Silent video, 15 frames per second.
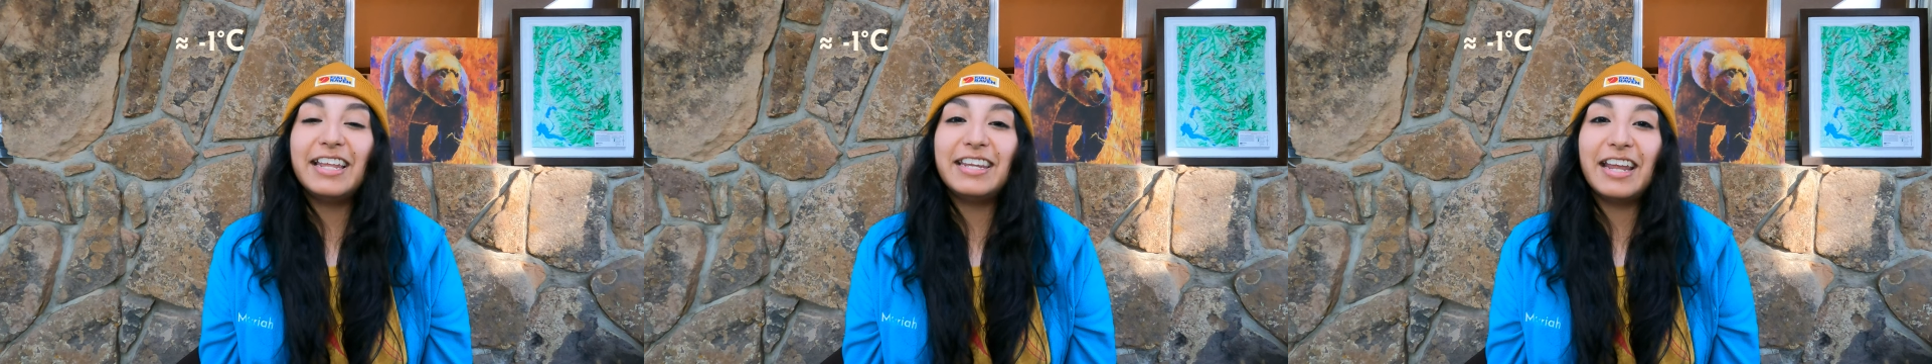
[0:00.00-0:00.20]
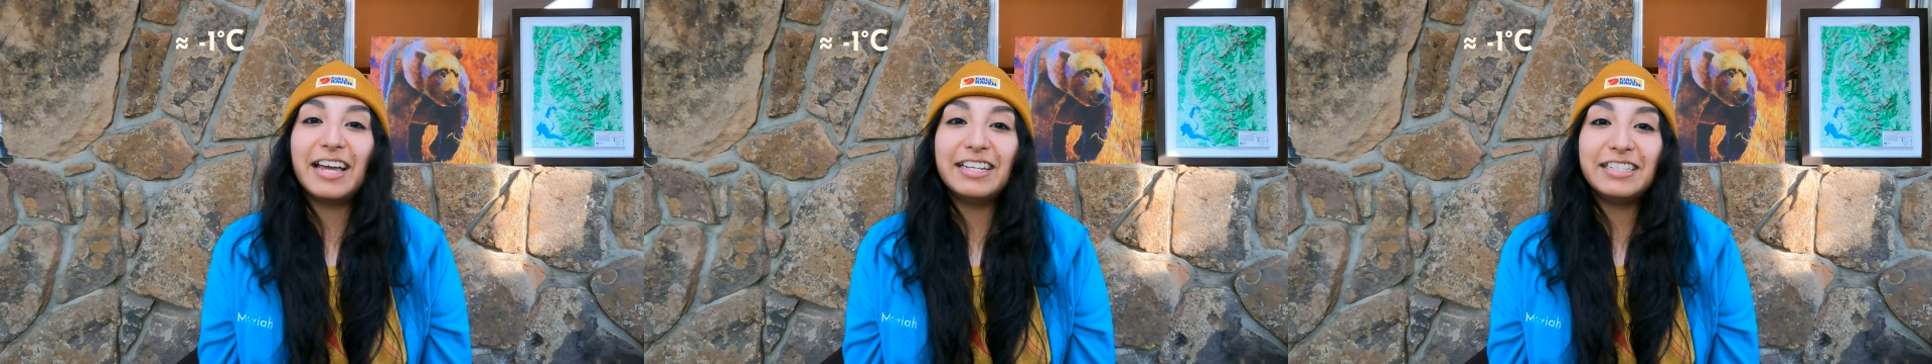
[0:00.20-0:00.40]

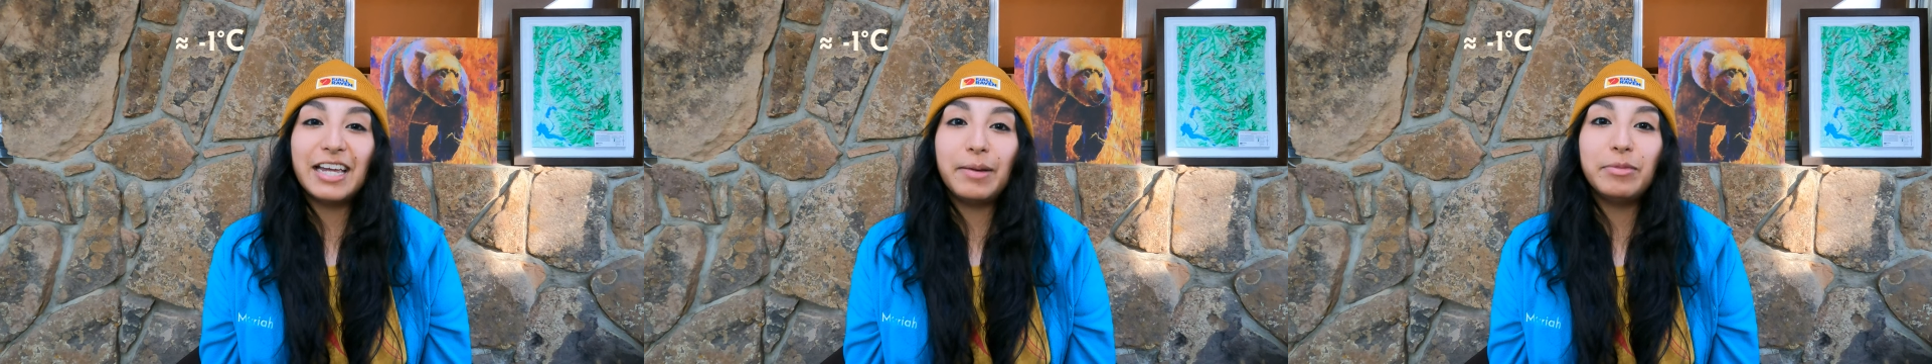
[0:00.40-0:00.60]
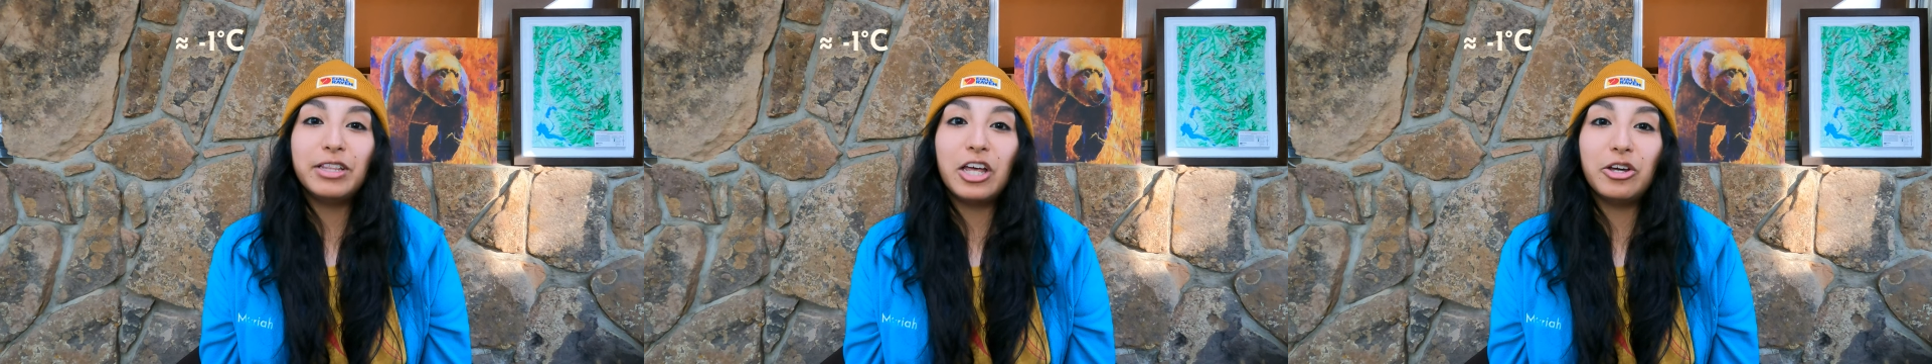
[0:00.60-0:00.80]
and
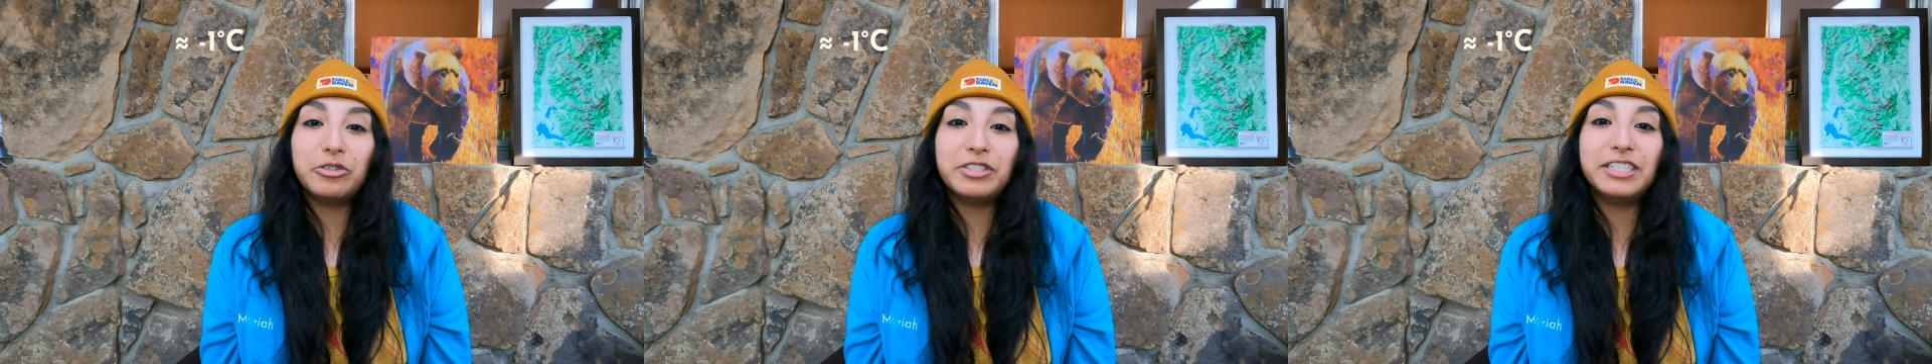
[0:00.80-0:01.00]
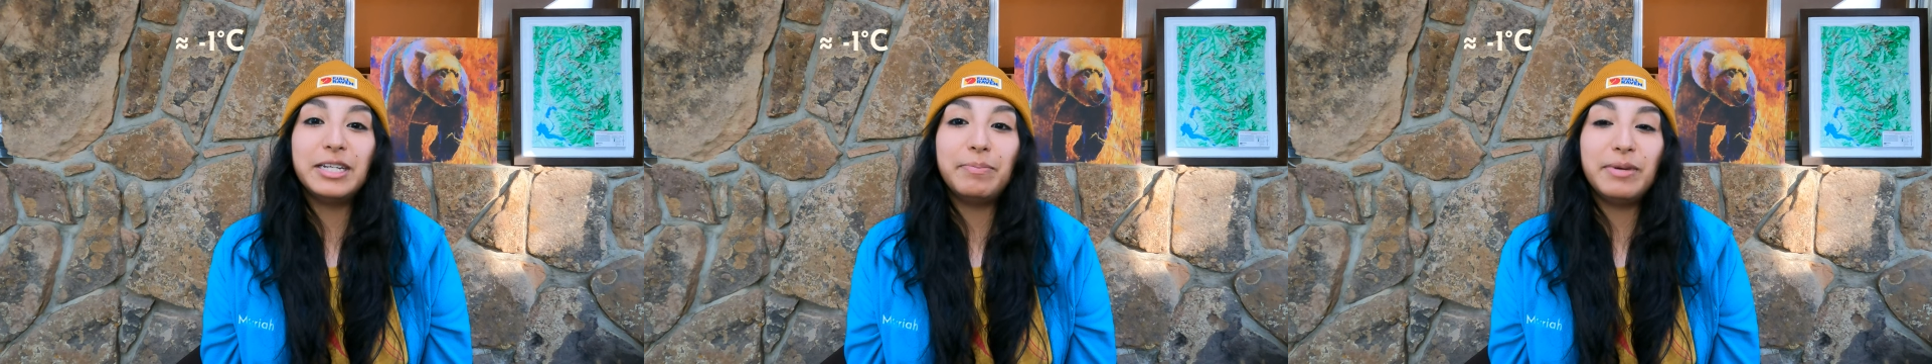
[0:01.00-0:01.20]
nighttime
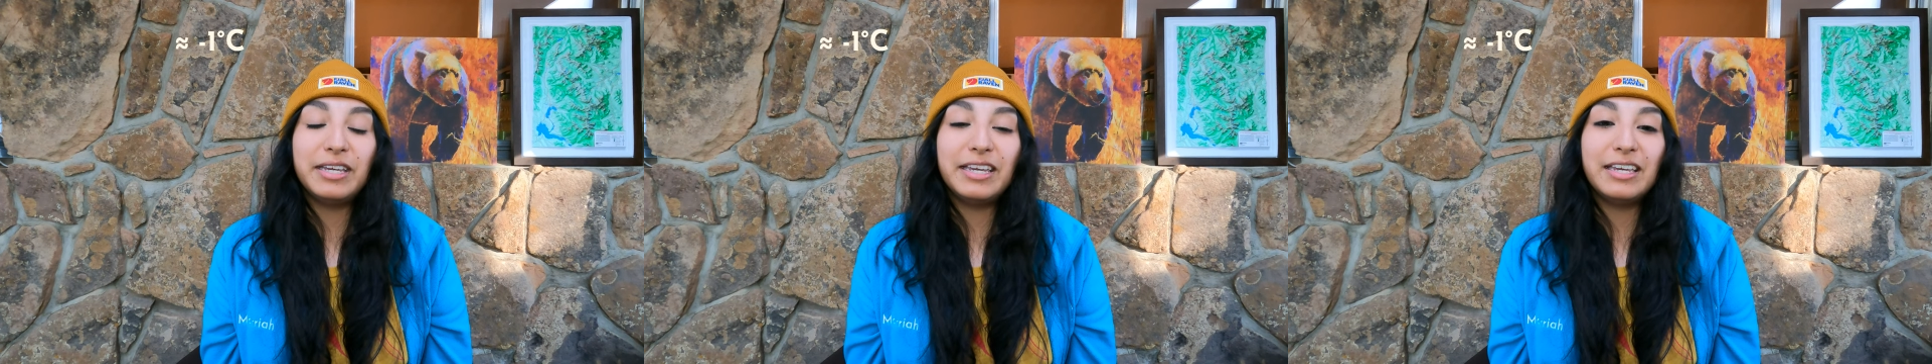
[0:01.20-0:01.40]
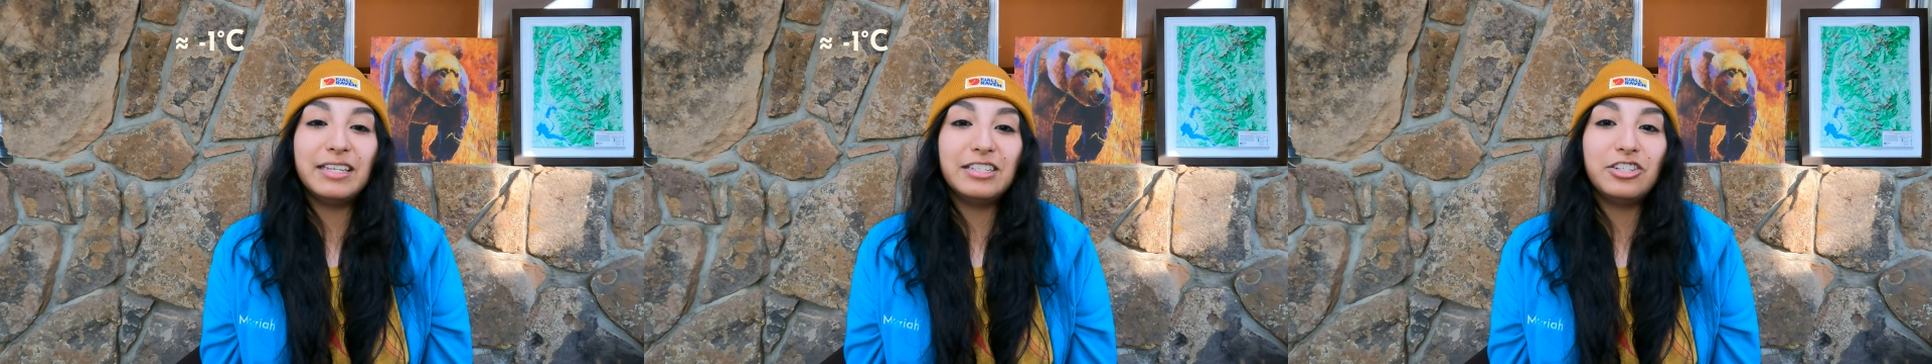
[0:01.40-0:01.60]
lows
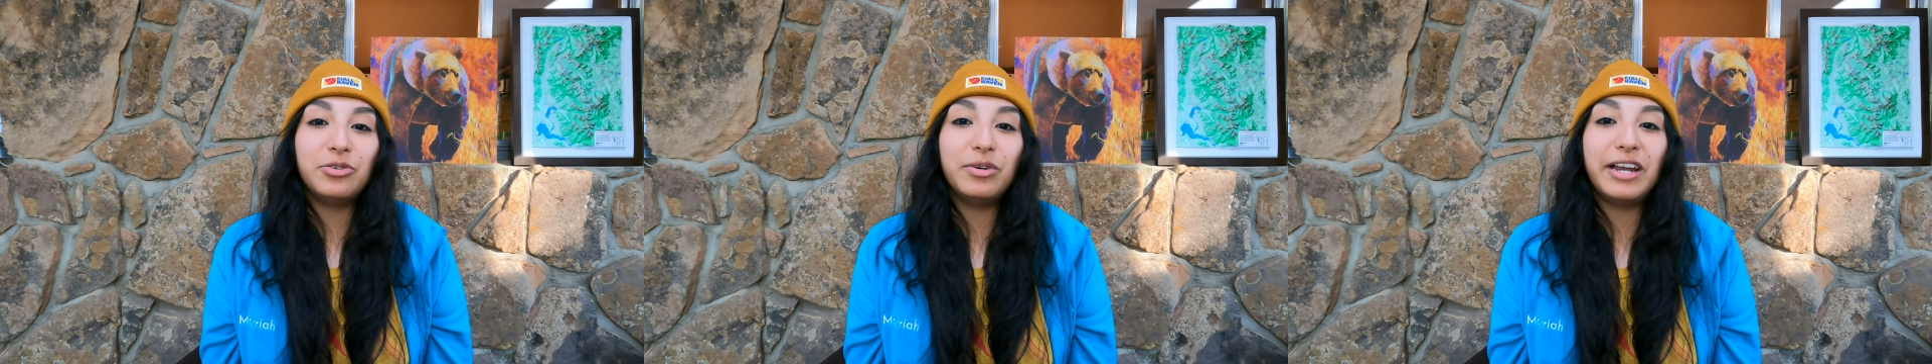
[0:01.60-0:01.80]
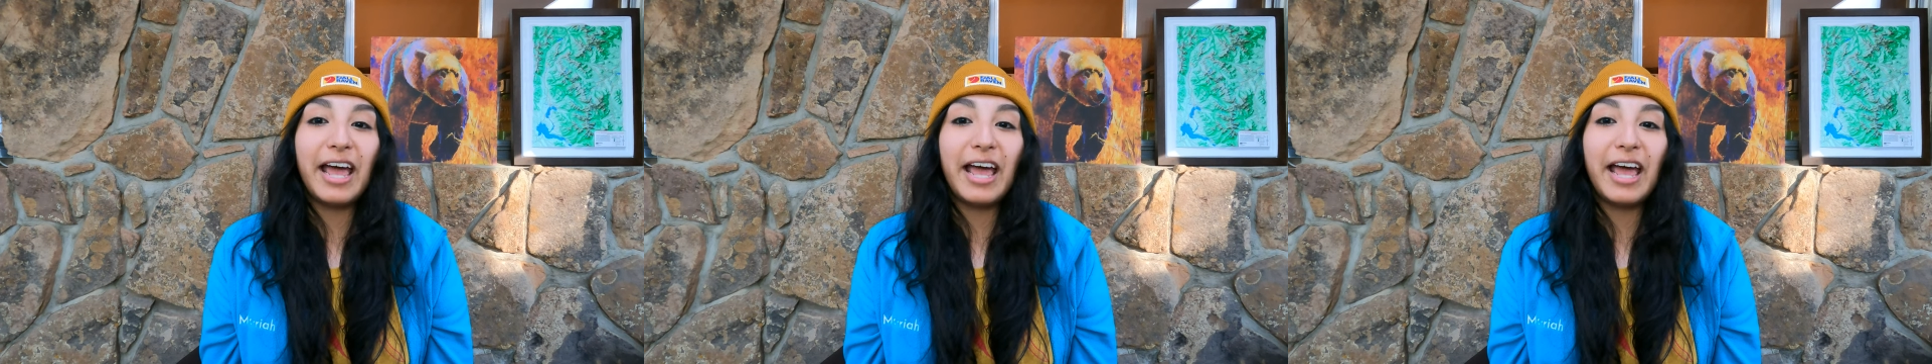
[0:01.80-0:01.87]
dipping into